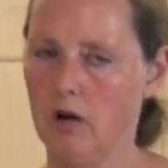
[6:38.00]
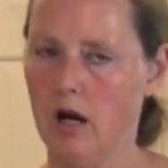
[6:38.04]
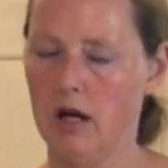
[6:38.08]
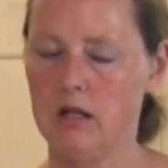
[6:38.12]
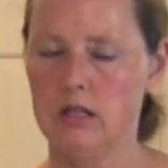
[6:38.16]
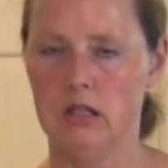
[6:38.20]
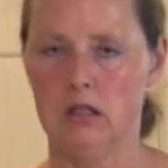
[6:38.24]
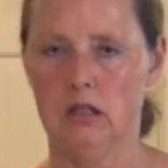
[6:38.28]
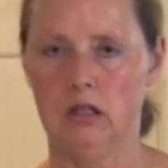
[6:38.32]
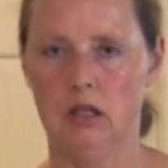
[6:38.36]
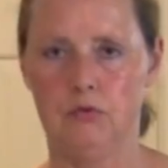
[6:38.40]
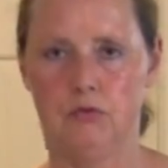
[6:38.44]

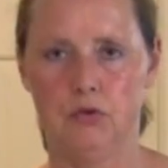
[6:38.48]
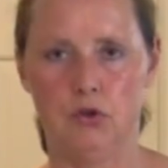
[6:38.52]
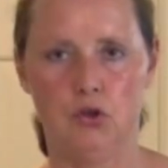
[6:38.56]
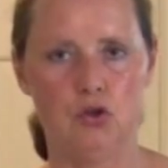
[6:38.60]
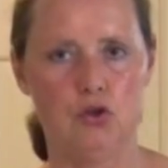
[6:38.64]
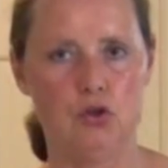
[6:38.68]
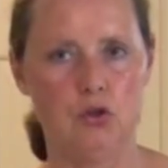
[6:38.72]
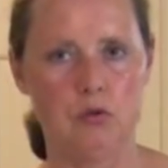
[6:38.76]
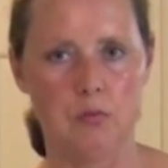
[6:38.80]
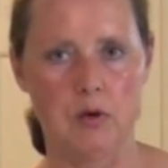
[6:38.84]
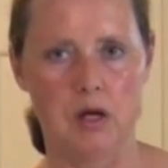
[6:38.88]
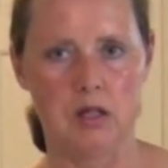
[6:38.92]
ideally for
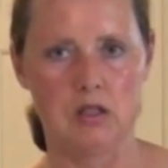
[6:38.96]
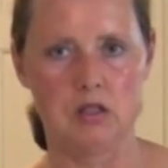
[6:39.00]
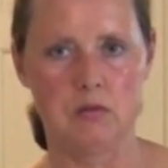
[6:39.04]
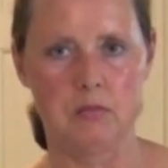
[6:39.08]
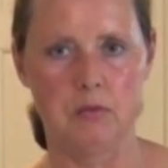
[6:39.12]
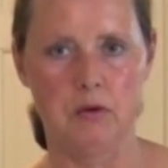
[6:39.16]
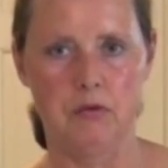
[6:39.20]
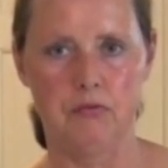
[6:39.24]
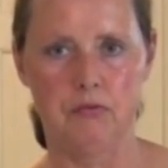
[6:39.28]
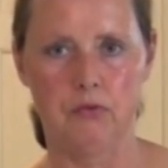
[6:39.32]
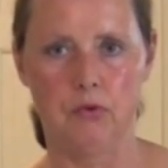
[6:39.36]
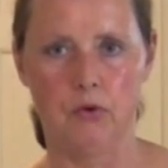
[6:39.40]
2
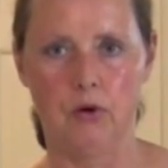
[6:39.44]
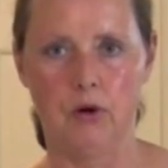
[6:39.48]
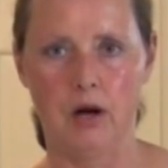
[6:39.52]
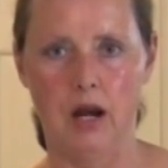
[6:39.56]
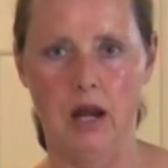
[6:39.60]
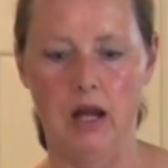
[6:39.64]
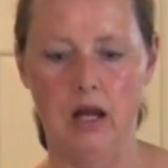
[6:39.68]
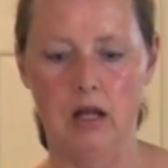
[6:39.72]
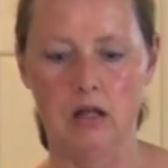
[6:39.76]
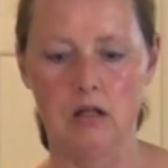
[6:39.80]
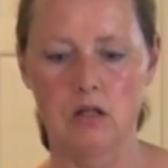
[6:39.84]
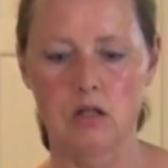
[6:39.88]
months
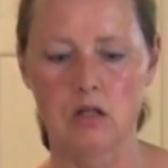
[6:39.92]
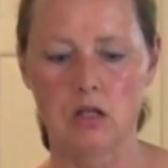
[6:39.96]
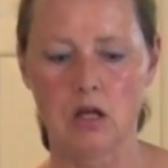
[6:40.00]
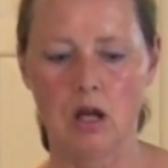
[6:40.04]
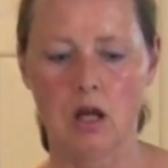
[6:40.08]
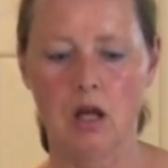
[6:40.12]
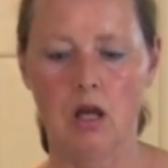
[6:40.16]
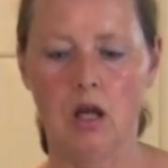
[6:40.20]
beforehand.